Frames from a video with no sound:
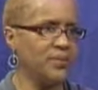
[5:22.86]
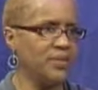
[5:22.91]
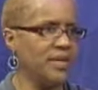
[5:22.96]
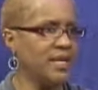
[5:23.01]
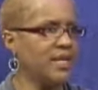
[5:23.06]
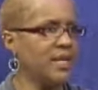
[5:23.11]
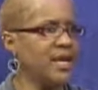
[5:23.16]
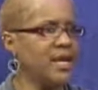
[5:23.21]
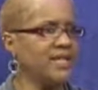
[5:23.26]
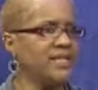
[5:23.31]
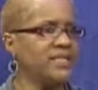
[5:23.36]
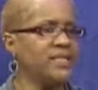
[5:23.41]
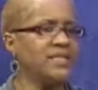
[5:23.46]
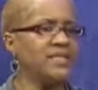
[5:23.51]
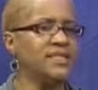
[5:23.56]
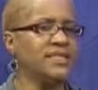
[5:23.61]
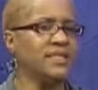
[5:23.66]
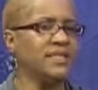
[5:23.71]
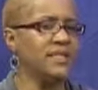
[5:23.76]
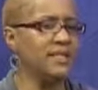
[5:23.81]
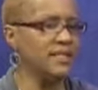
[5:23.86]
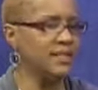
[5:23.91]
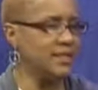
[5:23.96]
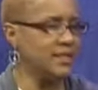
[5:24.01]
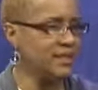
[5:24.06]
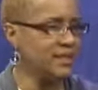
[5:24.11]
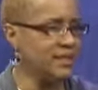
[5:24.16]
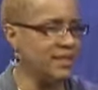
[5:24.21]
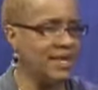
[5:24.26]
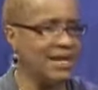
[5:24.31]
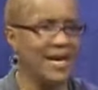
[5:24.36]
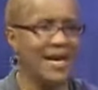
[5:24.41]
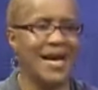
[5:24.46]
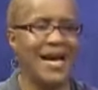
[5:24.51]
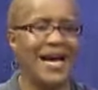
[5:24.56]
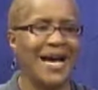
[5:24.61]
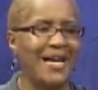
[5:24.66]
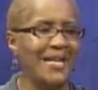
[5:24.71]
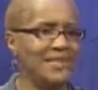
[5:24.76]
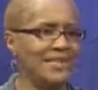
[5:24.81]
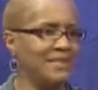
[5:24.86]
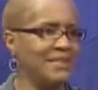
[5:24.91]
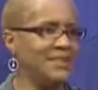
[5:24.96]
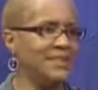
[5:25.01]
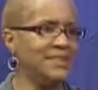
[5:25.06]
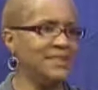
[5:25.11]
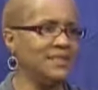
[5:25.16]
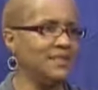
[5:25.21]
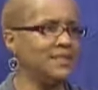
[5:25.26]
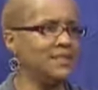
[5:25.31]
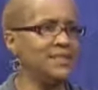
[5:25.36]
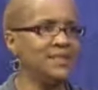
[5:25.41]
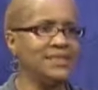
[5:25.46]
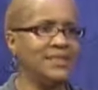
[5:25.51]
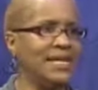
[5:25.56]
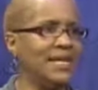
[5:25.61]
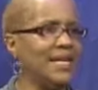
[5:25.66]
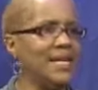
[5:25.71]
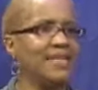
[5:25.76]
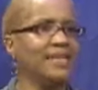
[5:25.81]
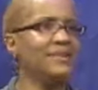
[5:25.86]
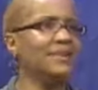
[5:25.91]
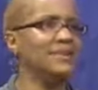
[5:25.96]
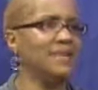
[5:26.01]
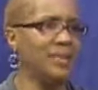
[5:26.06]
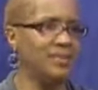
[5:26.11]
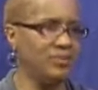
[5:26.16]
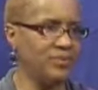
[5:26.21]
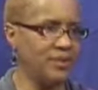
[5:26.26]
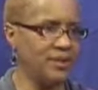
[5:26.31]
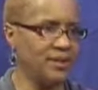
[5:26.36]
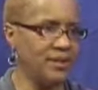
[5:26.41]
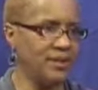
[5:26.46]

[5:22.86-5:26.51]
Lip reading: and not just saying something.